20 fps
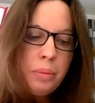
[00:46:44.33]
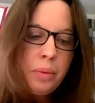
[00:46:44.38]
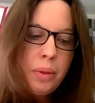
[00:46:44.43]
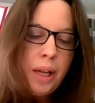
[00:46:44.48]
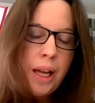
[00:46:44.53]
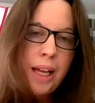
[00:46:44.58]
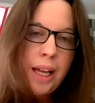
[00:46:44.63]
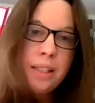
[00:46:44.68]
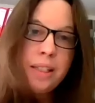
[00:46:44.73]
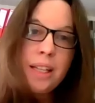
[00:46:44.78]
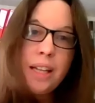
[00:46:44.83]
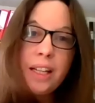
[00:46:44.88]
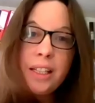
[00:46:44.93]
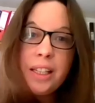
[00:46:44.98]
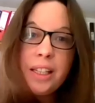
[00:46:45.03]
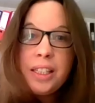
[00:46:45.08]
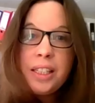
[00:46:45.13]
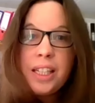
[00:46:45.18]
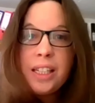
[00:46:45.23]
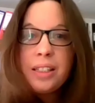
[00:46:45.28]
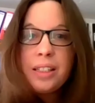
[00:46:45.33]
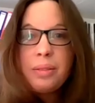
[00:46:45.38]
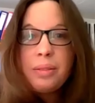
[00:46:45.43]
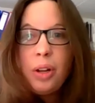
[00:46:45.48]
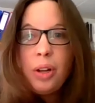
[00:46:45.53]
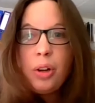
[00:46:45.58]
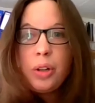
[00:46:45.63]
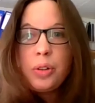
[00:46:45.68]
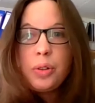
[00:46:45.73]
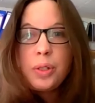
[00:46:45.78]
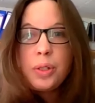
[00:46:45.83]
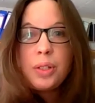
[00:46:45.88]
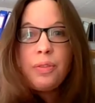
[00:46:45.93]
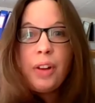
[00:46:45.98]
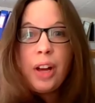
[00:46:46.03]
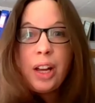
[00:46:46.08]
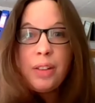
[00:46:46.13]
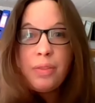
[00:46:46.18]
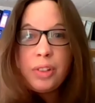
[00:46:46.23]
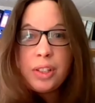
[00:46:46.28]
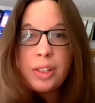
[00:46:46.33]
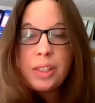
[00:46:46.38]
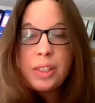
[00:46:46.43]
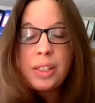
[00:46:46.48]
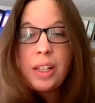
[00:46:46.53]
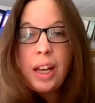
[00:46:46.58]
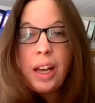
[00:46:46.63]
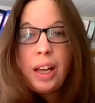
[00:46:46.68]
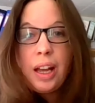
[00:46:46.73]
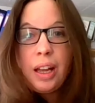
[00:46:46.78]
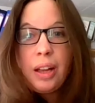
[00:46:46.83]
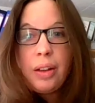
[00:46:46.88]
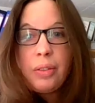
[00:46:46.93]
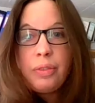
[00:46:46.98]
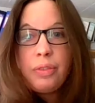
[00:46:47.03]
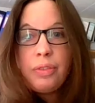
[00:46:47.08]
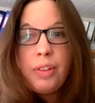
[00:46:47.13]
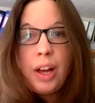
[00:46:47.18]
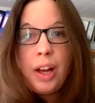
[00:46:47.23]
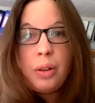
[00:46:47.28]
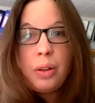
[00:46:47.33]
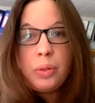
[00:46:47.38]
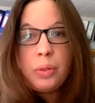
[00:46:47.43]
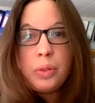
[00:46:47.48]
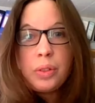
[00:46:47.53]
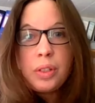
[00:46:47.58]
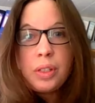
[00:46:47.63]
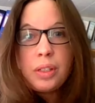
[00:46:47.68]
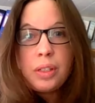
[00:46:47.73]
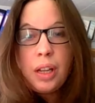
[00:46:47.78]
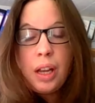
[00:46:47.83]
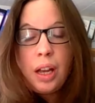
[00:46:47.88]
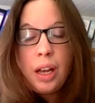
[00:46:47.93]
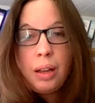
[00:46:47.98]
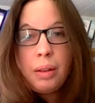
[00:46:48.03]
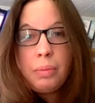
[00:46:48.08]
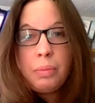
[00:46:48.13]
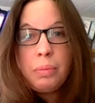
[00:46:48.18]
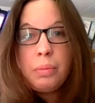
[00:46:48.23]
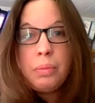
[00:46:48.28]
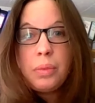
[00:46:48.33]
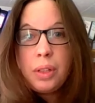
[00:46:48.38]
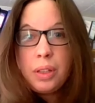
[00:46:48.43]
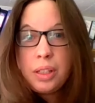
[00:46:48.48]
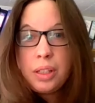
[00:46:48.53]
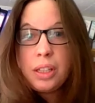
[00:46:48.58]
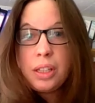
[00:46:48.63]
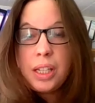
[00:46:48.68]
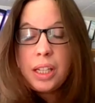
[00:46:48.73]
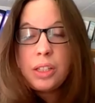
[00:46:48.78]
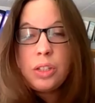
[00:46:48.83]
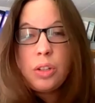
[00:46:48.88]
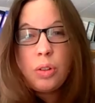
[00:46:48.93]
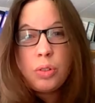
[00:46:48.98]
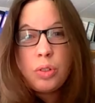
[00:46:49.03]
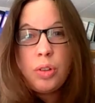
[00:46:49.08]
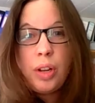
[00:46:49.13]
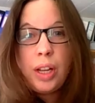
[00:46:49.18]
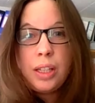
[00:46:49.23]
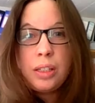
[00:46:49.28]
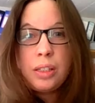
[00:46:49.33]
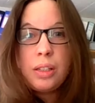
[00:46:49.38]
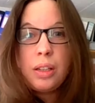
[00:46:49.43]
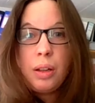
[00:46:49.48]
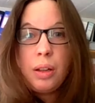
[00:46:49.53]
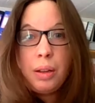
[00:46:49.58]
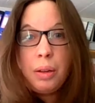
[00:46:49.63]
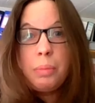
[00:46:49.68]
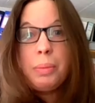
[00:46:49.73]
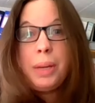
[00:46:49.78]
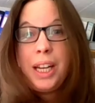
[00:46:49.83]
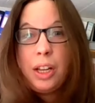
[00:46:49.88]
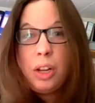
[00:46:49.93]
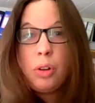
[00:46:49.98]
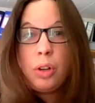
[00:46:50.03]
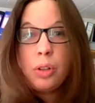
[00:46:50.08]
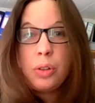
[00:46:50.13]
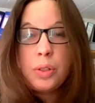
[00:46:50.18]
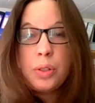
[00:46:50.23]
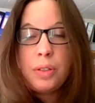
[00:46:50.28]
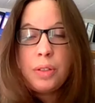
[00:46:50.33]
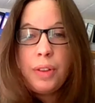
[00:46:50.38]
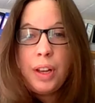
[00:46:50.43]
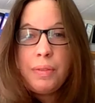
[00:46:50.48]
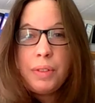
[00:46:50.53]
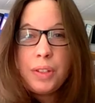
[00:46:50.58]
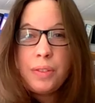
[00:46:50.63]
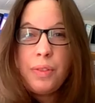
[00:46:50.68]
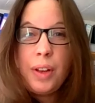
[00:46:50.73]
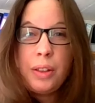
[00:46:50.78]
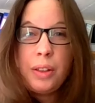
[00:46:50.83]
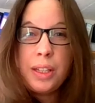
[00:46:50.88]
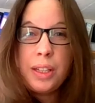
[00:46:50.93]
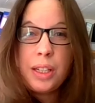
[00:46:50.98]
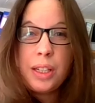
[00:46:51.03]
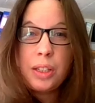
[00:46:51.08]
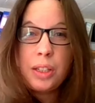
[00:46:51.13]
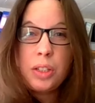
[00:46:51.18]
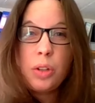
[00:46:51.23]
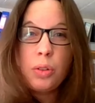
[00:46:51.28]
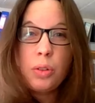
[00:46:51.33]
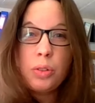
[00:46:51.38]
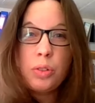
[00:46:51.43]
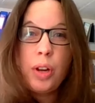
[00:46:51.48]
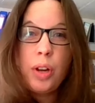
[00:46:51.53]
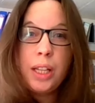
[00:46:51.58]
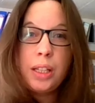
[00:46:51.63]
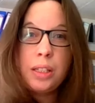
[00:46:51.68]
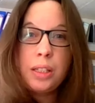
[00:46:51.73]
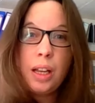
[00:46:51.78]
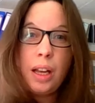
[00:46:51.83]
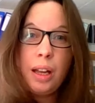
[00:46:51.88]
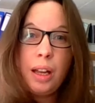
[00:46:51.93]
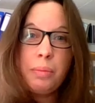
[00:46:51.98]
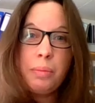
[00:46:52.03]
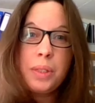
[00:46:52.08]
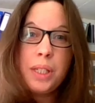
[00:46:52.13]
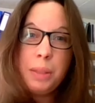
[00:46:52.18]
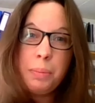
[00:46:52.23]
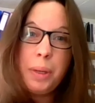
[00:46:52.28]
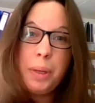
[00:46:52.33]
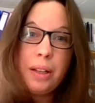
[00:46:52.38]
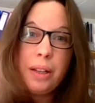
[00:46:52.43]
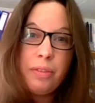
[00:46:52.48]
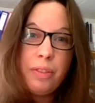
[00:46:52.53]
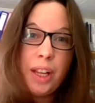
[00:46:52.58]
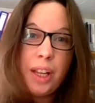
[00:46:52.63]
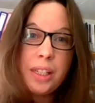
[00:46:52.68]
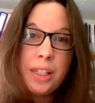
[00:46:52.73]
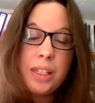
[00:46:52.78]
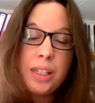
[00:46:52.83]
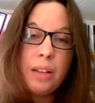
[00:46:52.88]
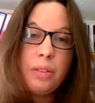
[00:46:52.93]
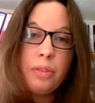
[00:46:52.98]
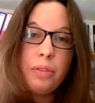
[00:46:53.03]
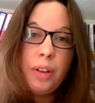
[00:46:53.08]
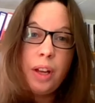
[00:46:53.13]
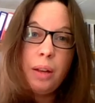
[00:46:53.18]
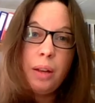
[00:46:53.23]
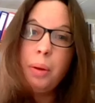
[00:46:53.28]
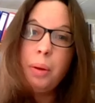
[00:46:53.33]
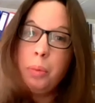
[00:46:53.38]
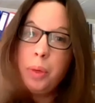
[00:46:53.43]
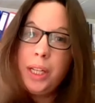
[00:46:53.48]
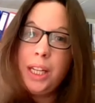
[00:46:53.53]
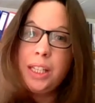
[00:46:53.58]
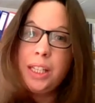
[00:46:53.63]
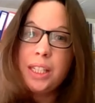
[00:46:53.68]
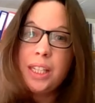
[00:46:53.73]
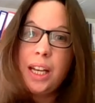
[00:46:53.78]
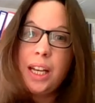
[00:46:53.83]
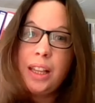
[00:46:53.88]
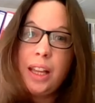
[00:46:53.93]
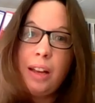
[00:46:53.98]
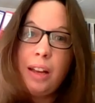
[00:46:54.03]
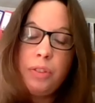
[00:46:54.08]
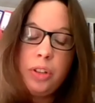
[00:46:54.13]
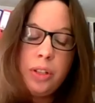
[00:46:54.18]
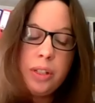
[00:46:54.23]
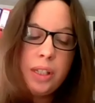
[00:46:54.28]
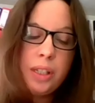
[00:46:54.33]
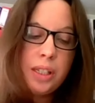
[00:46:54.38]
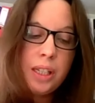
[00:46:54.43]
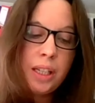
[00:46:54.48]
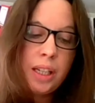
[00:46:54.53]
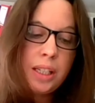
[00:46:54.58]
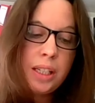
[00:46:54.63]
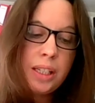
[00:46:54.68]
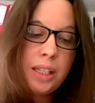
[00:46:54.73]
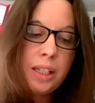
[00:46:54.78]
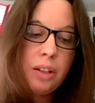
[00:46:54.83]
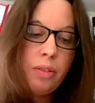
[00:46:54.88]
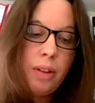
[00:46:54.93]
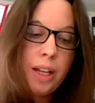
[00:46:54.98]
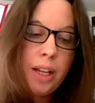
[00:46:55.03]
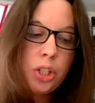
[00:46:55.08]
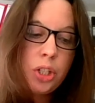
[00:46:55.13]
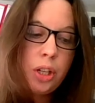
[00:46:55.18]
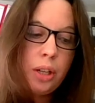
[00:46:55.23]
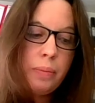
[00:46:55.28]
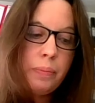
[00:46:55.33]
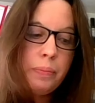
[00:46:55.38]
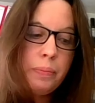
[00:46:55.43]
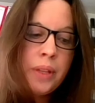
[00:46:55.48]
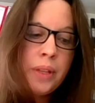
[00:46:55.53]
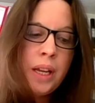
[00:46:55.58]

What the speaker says: And indeed, Holocaust survivors found the TikTok trend, or many Holocaust survivors found the TikTok trend deeply offensive, and we need to take their views into consideration.